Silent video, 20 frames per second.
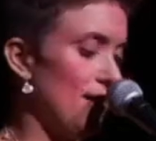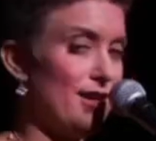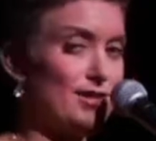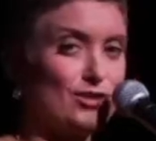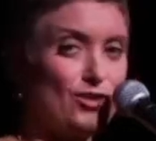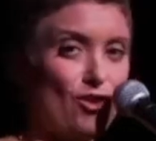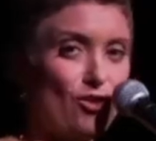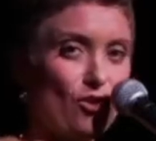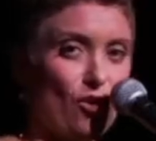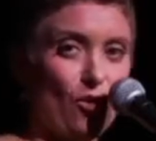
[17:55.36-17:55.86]
a
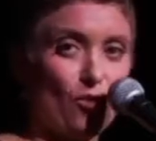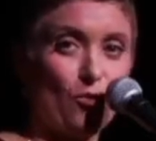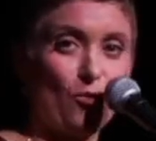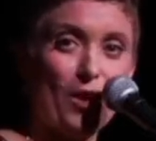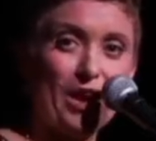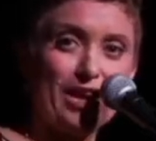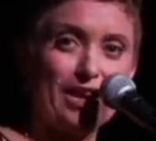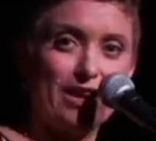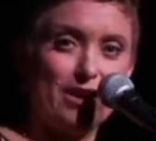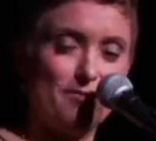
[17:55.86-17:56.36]
song called
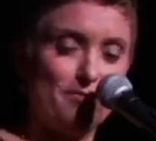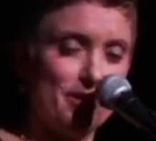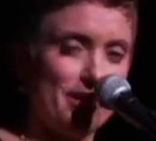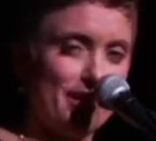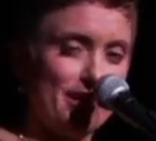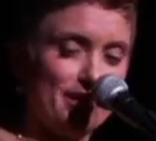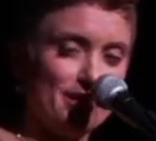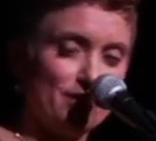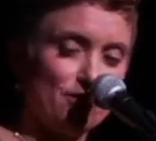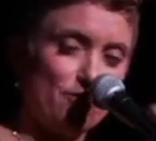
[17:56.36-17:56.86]
Wake Up,
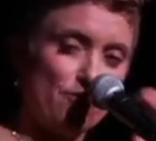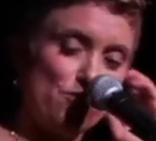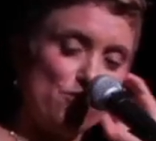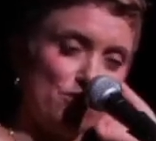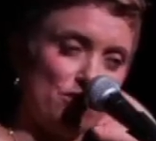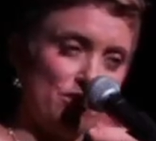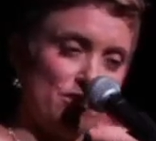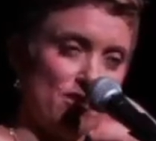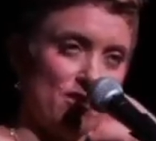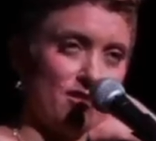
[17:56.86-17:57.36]
and it's the
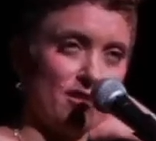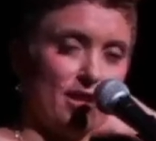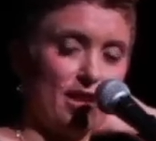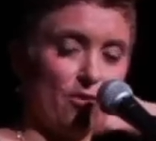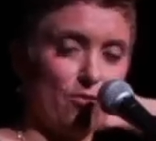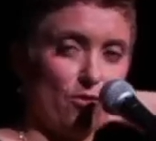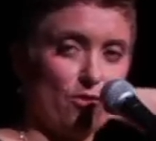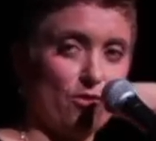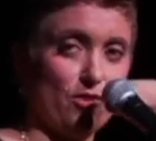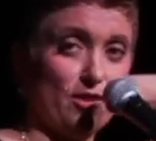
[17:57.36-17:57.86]
first song that I
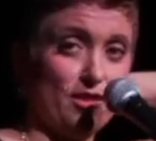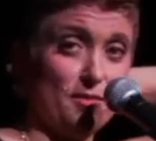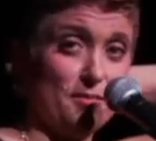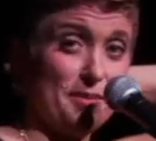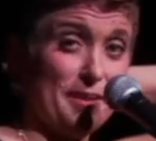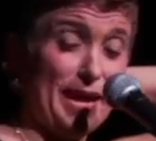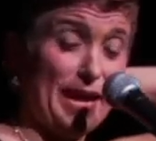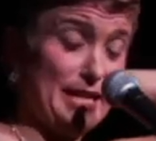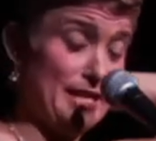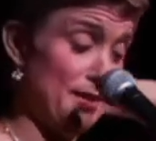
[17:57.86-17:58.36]
wrote in the
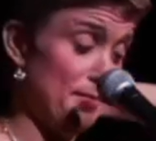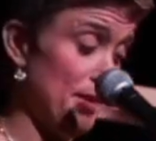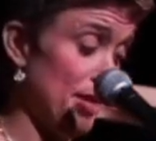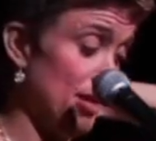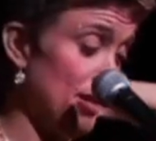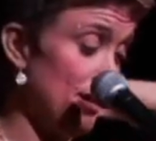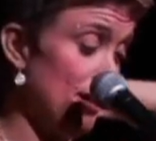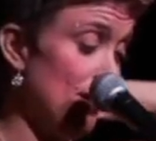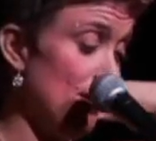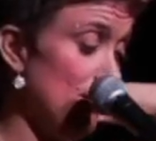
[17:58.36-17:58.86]

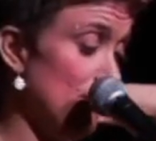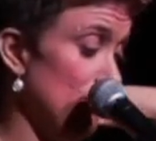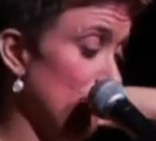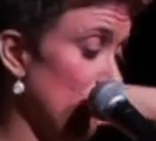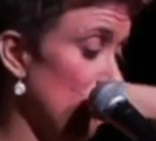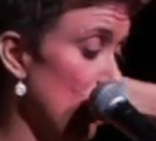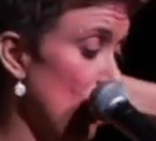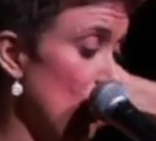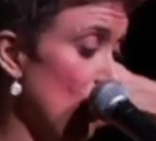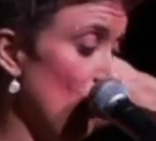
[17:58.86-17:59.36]
pandemic
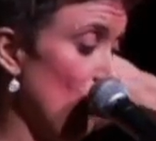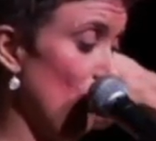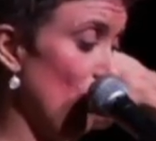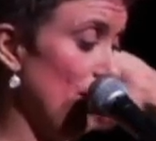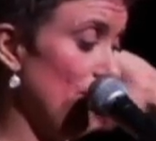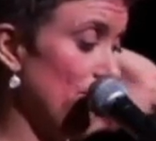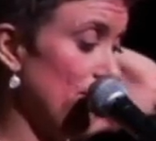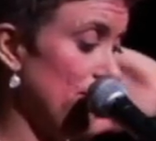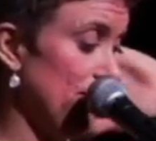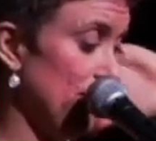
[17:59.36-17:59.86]
when
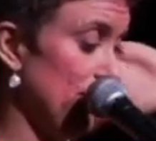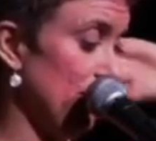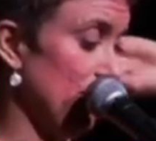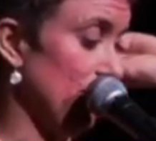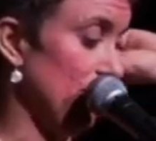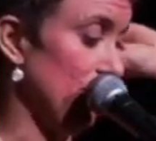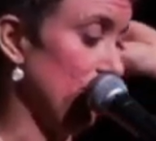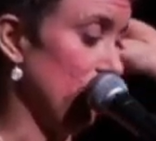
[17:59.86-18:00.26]
everything